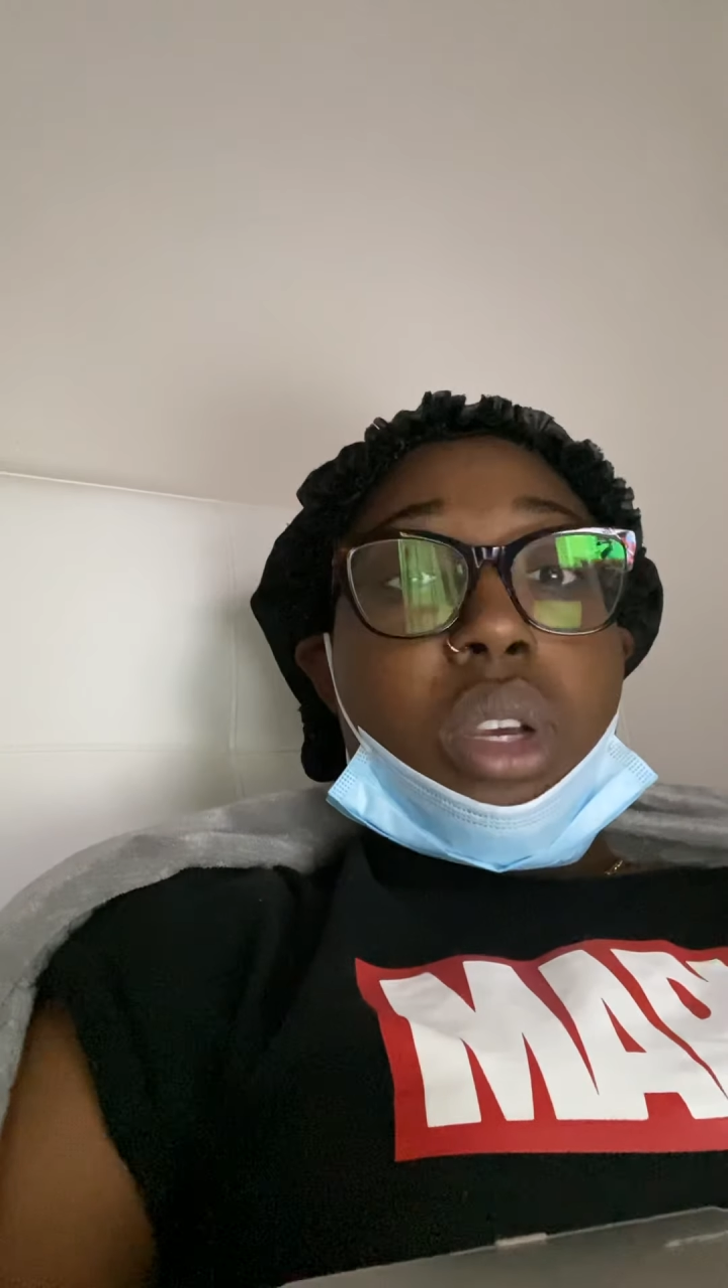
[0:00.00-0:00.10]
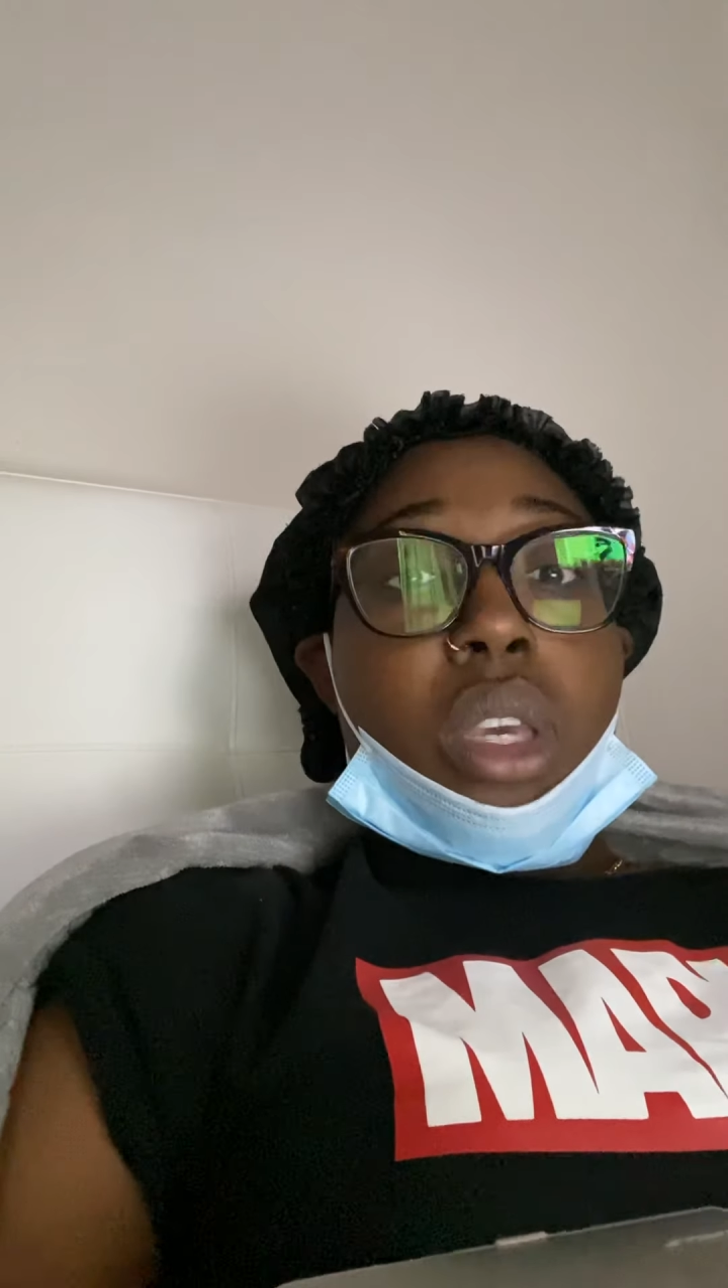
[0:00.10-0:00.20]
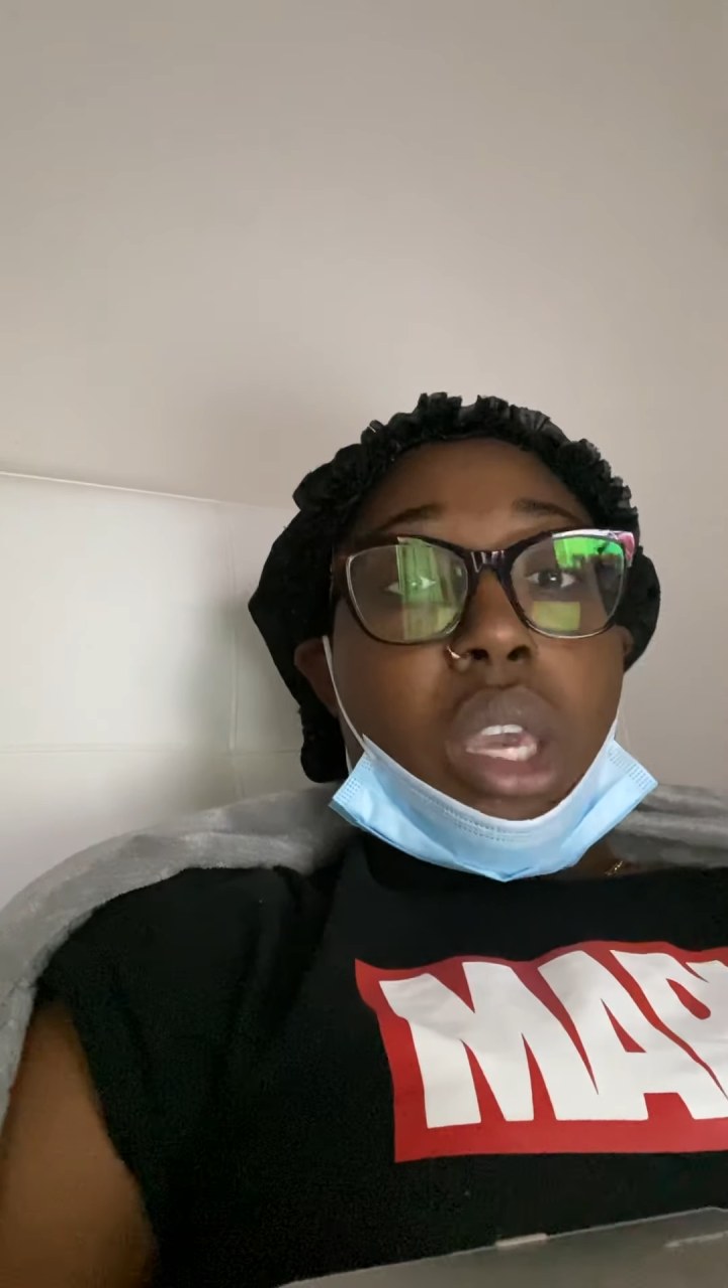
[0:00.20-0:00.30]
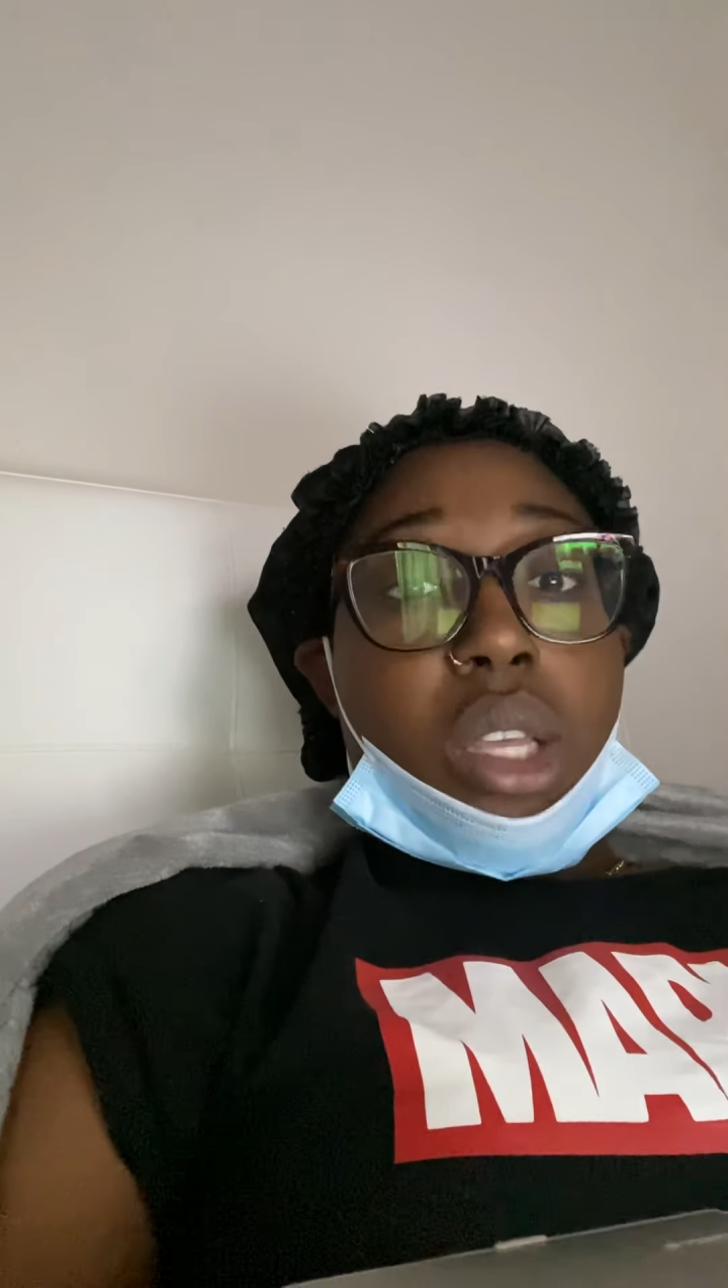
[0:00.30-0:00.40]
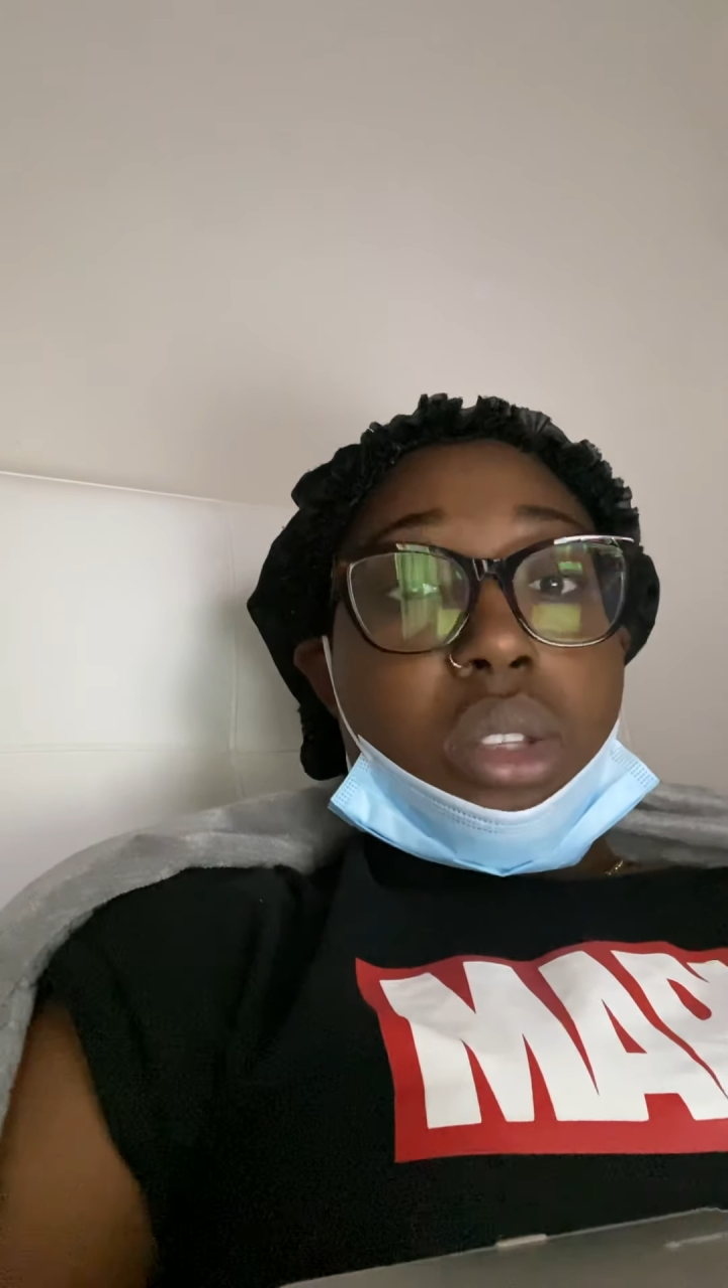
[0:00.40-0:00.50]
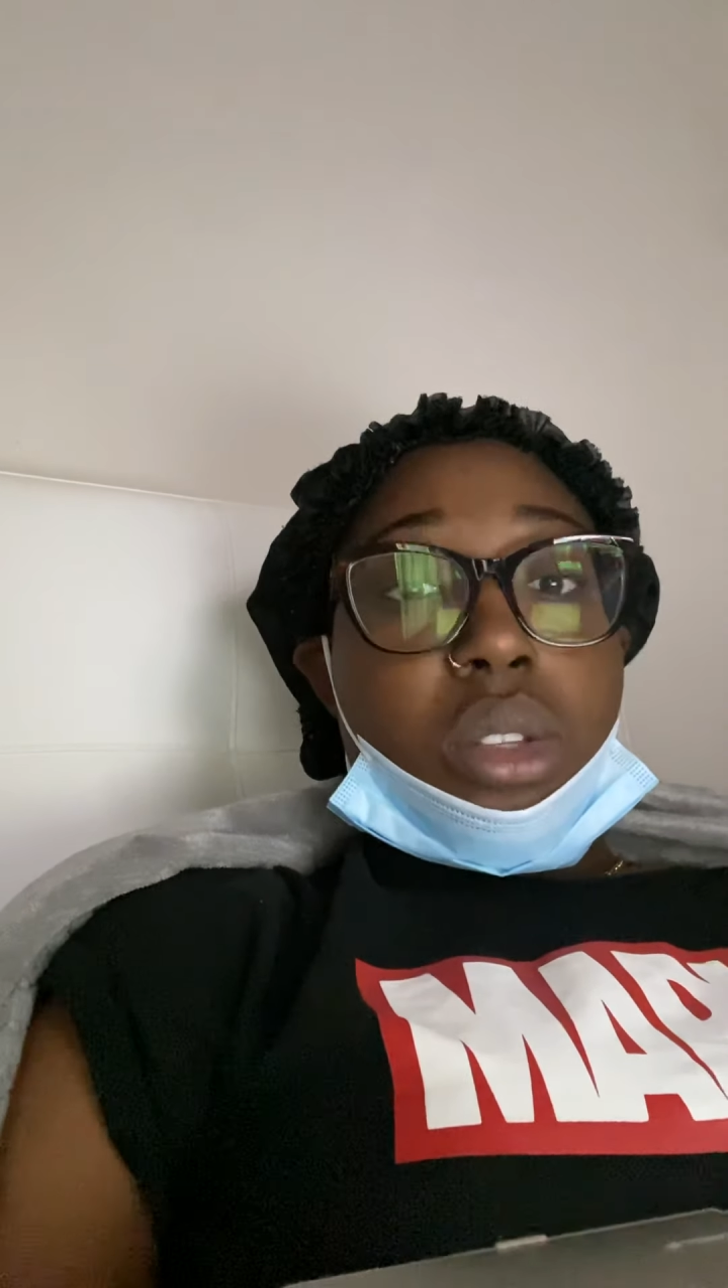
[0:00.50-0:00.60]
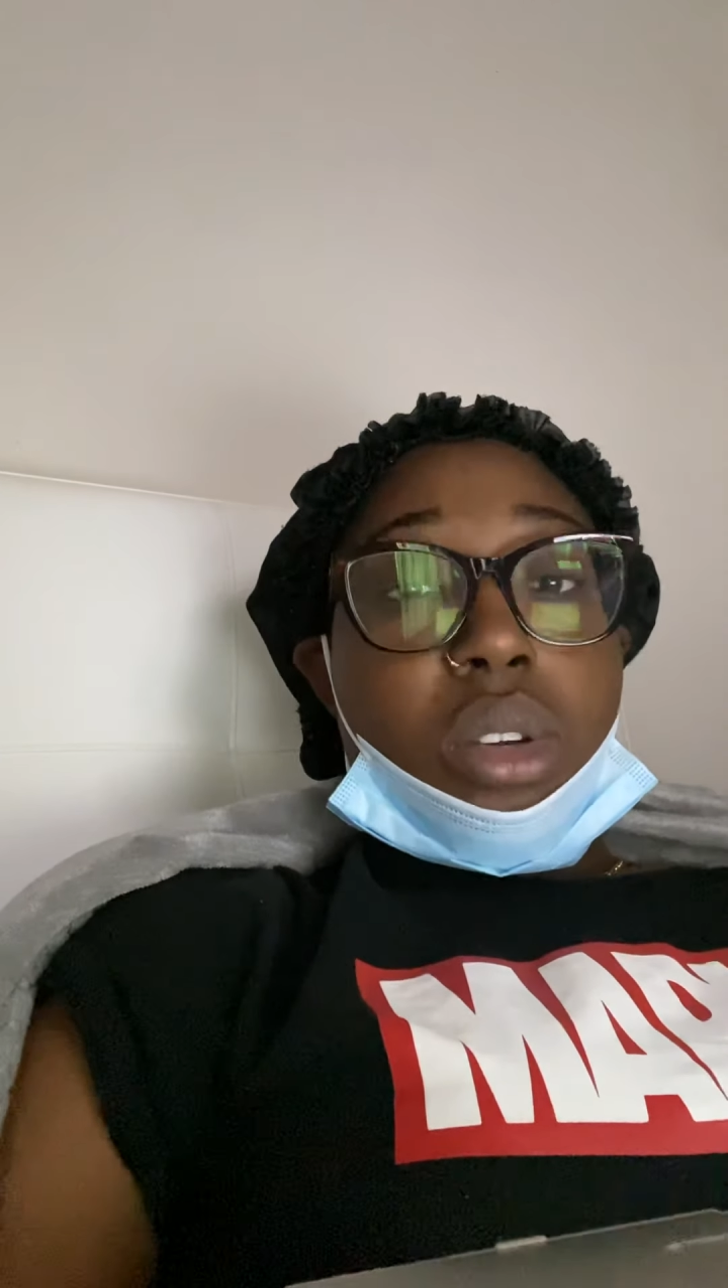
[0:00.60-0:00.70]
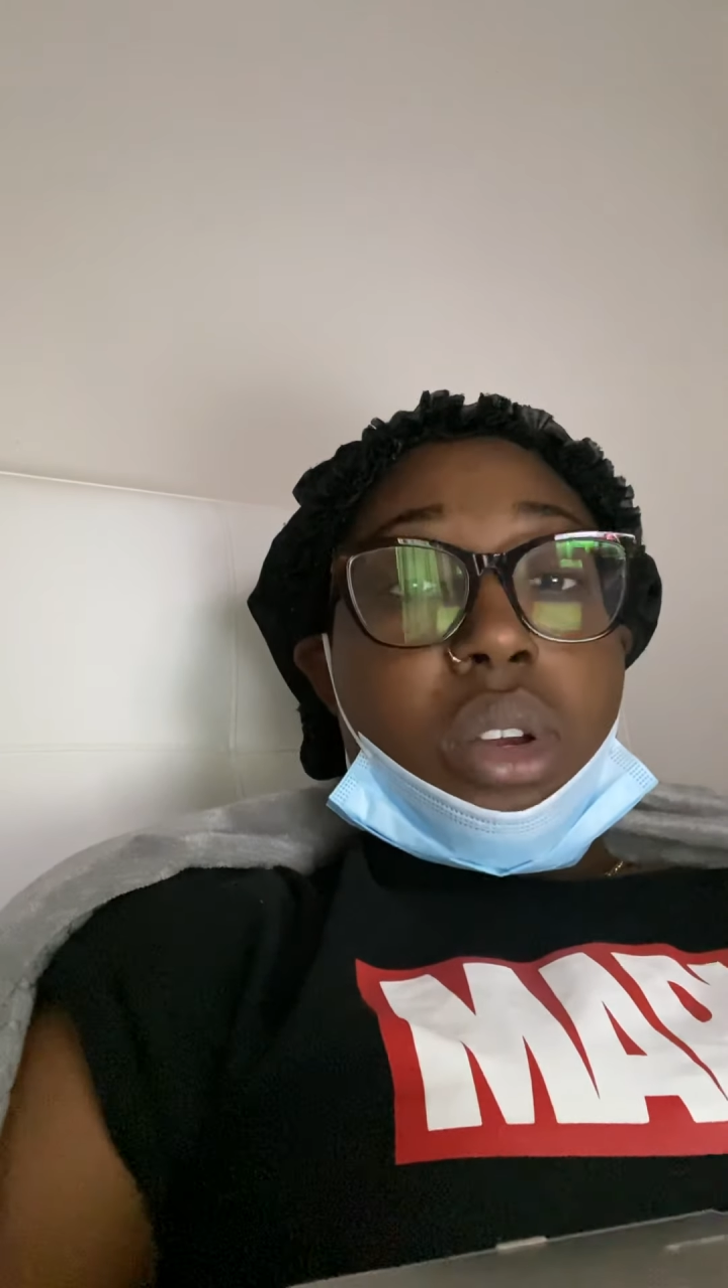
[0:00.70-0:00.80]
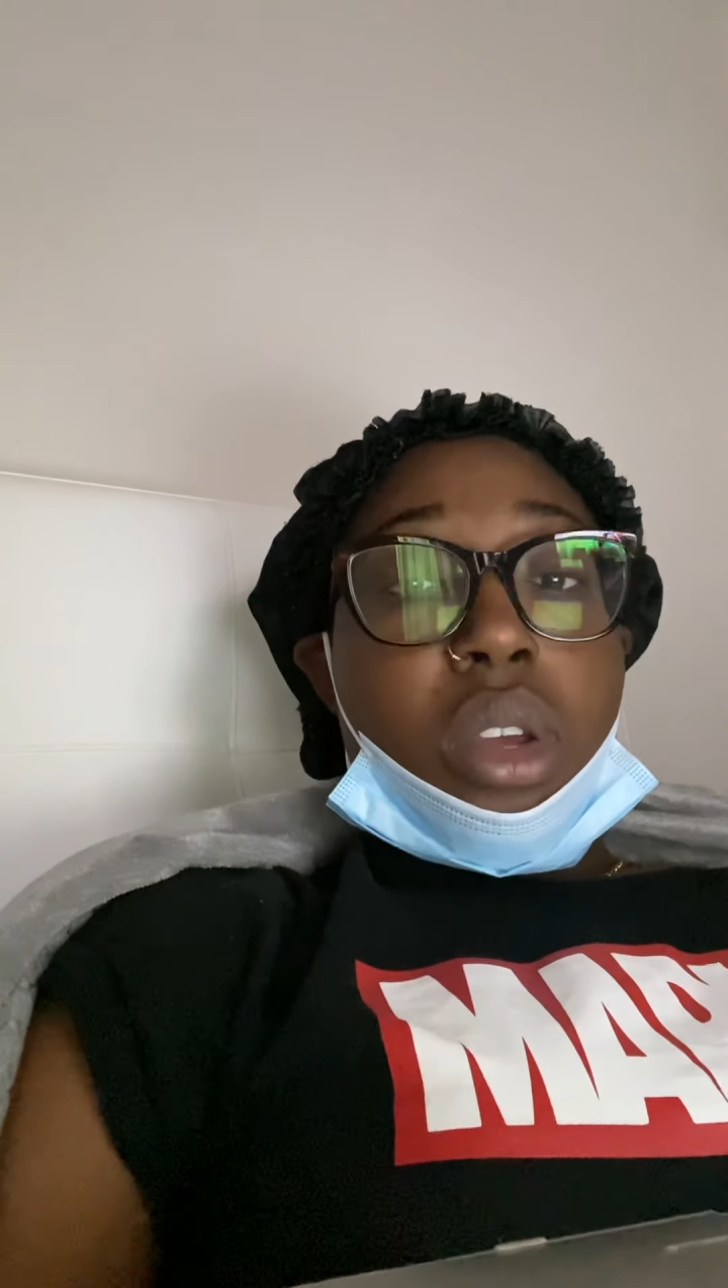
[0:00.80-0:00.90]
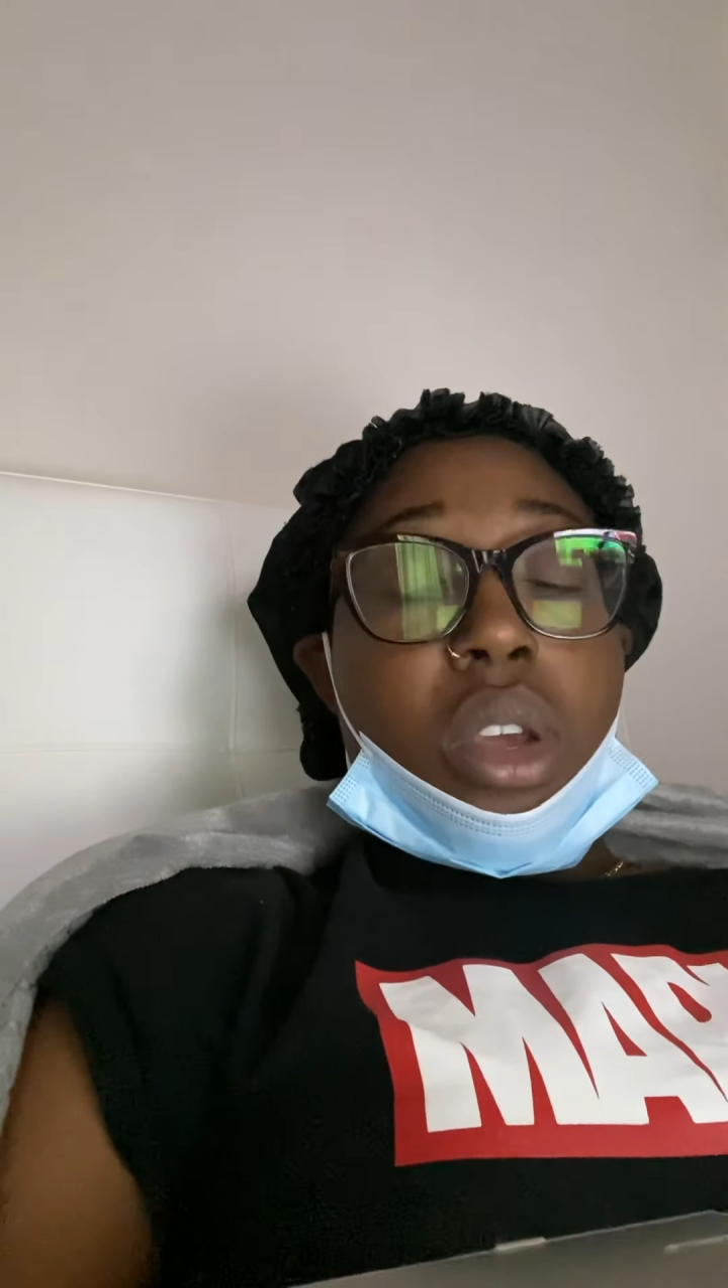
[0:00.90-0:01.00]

cancer,